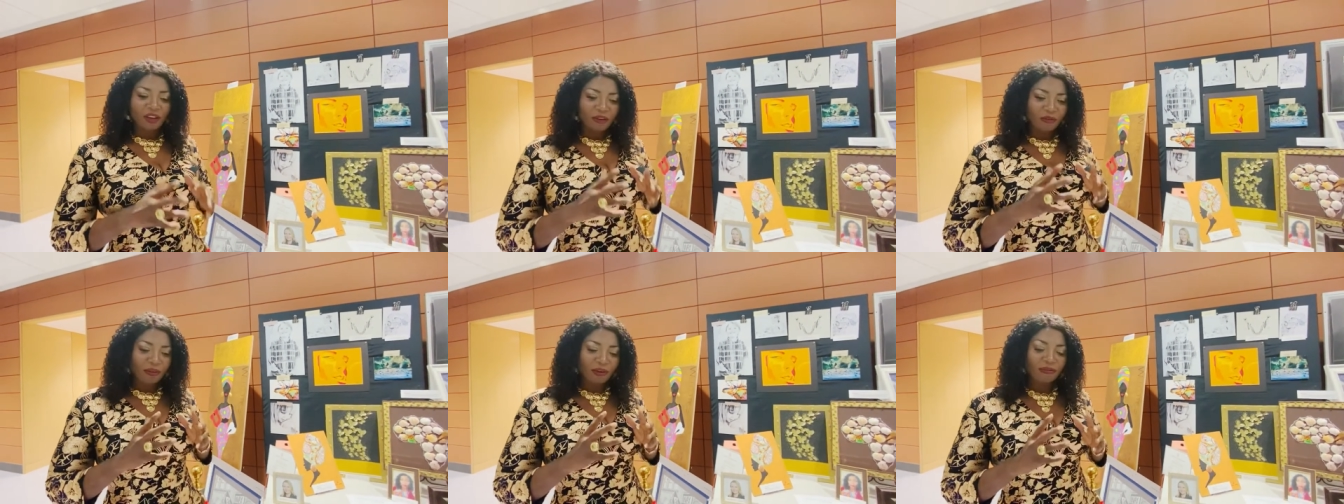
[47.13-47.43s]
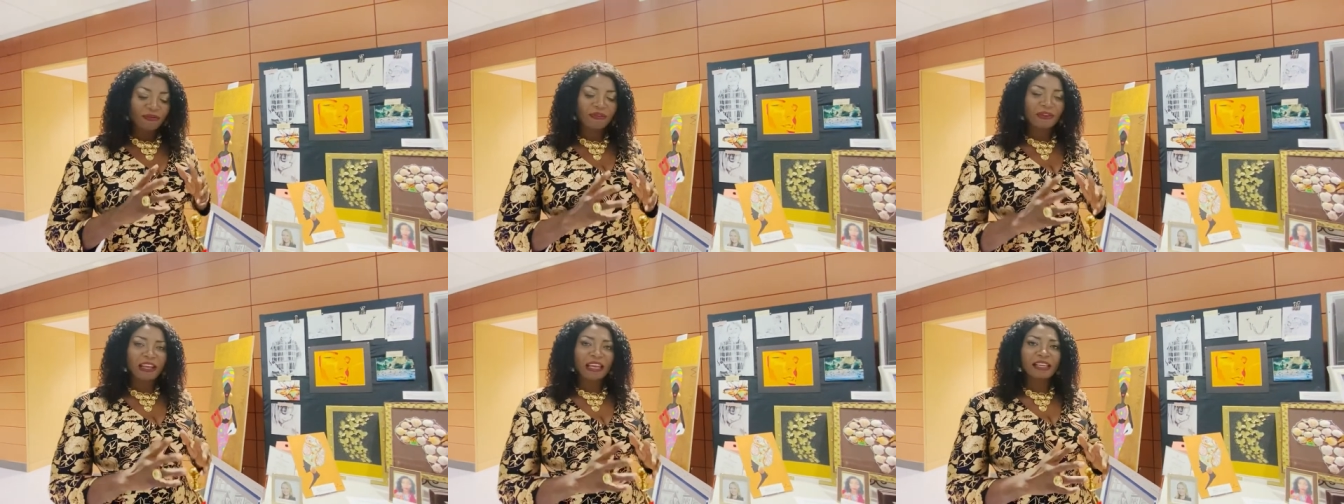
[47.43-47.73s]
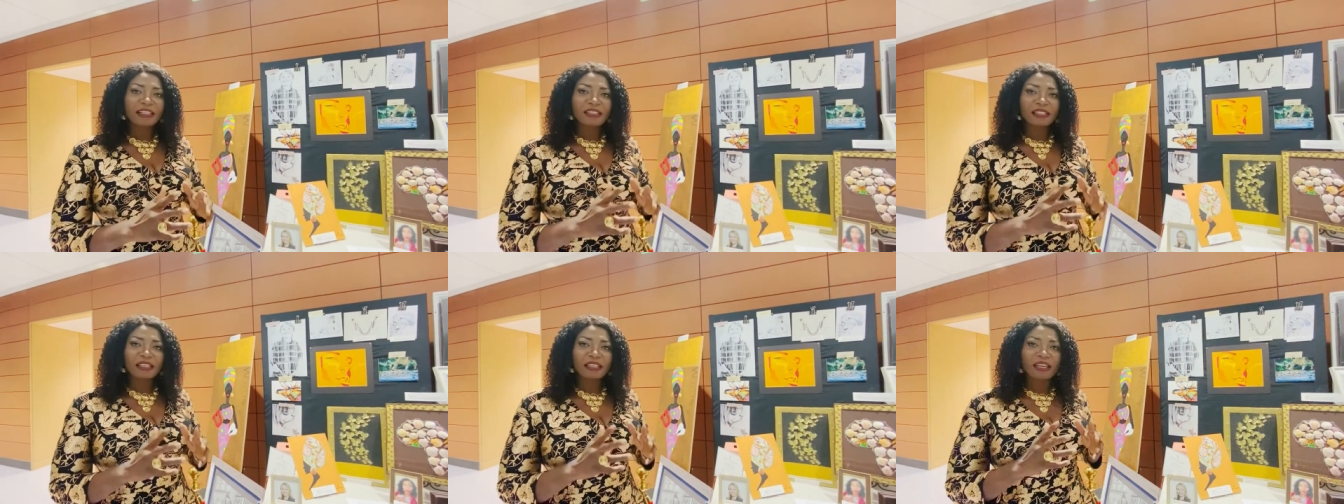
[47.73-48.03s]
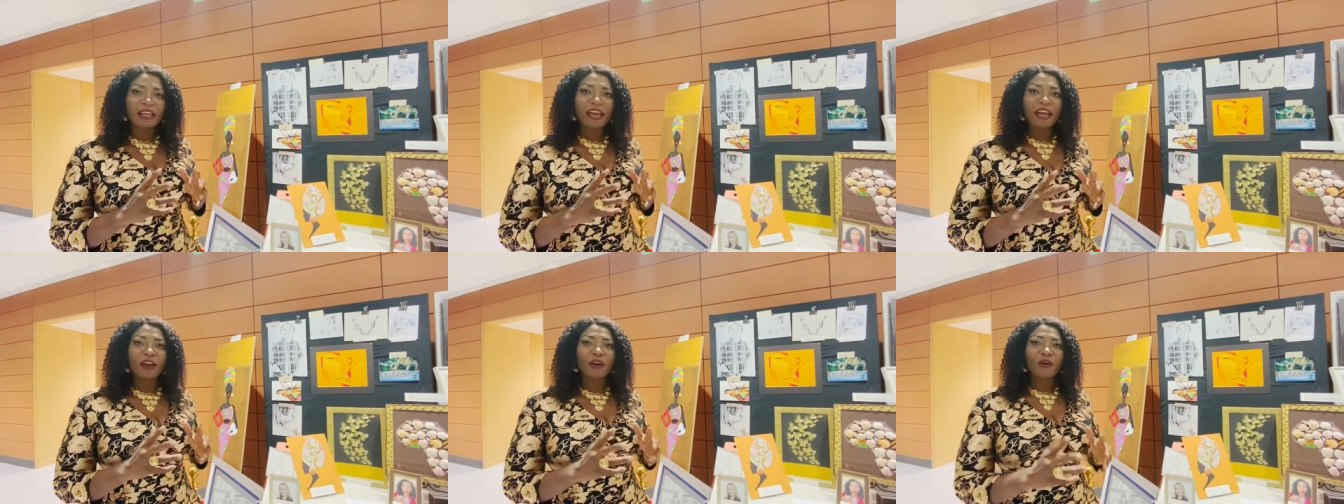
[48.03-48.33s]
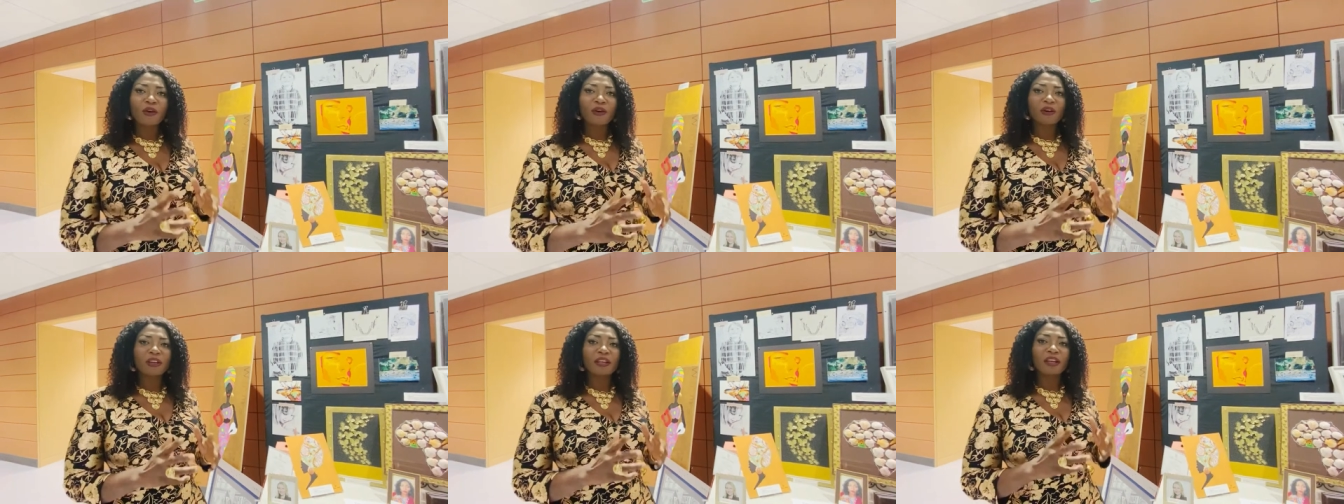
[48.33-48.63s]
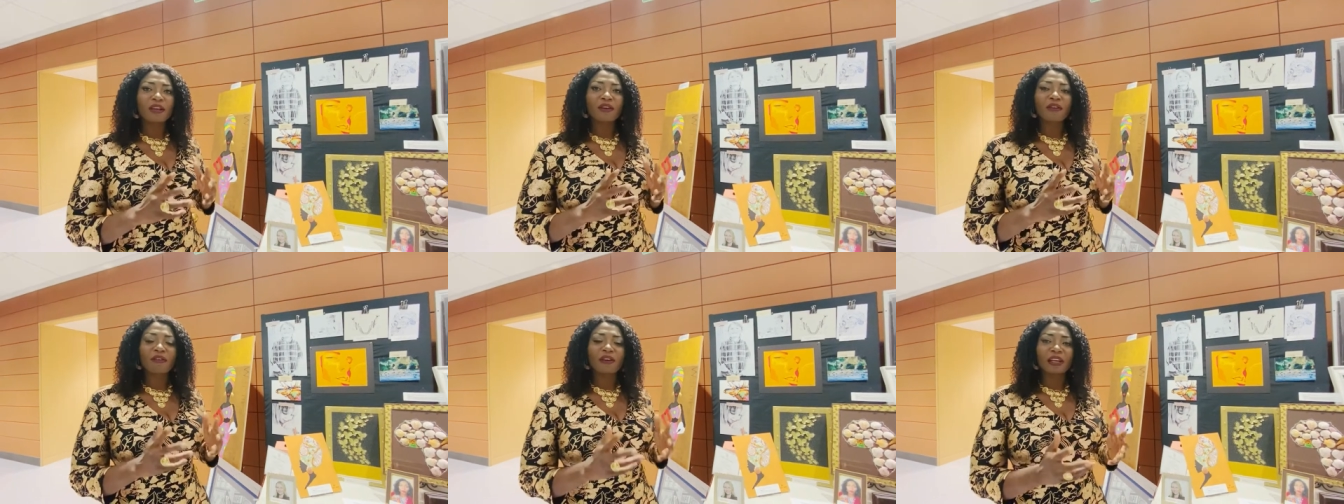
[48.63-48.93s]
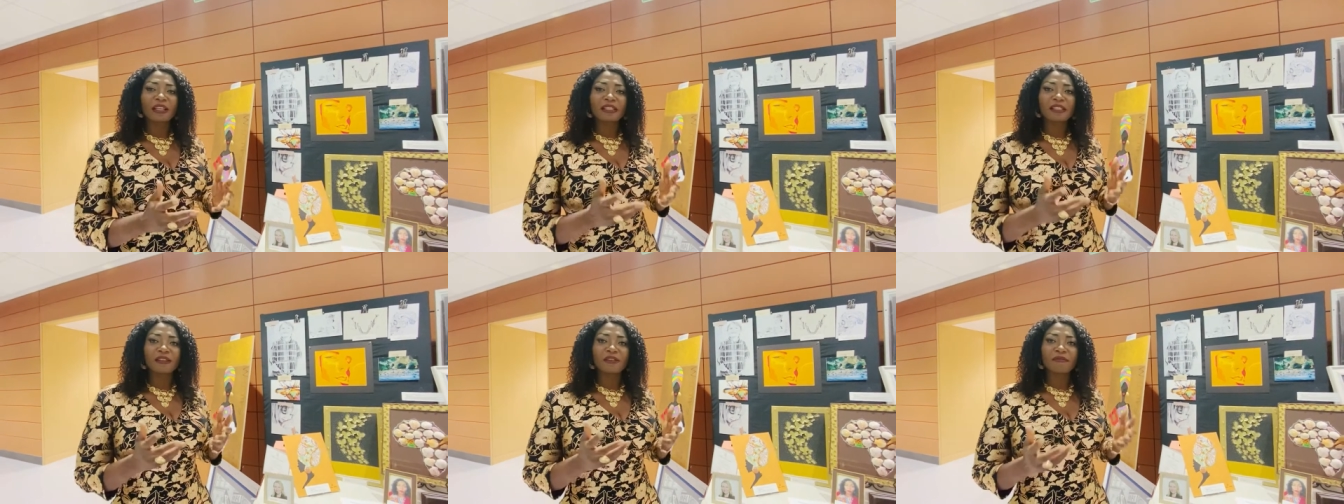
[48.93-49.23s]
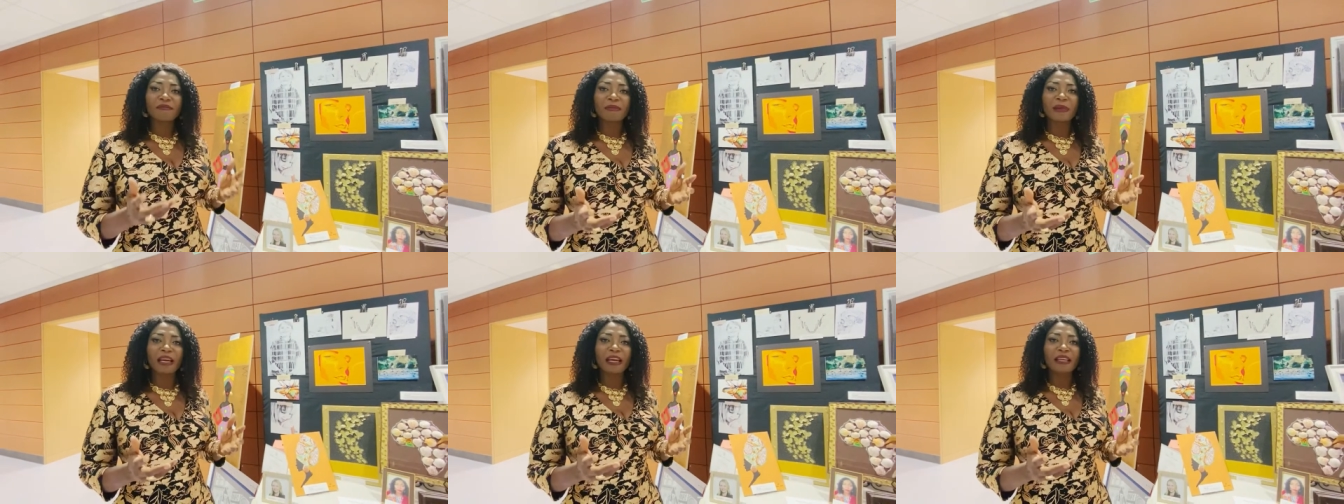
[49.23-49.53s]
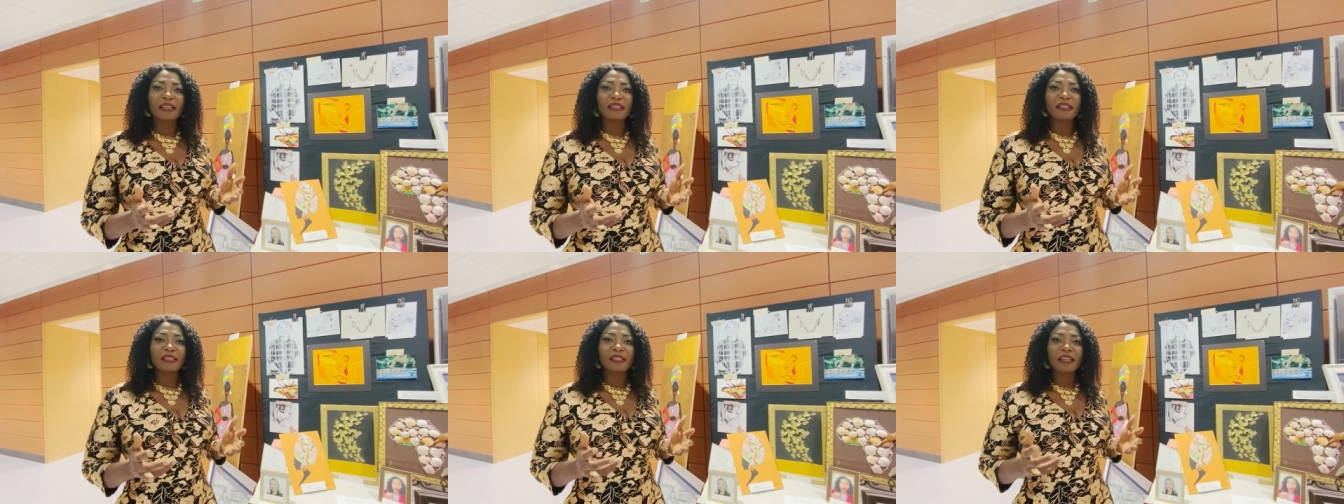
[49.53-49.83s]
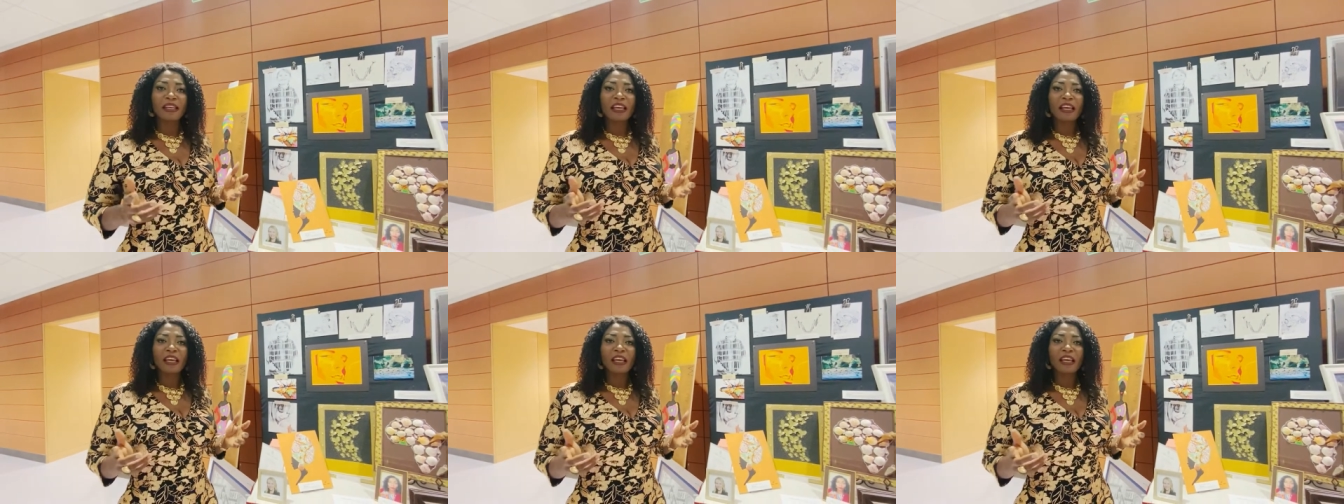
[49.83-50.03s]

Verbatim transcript: reflecting iconic creative minds